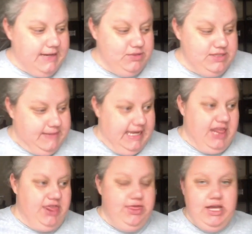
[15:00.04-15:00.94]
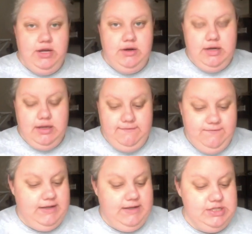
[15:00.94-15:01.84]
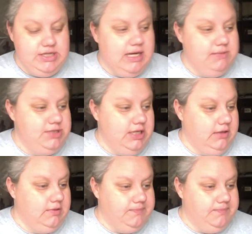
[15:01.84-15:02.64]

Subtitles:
was my third finished object.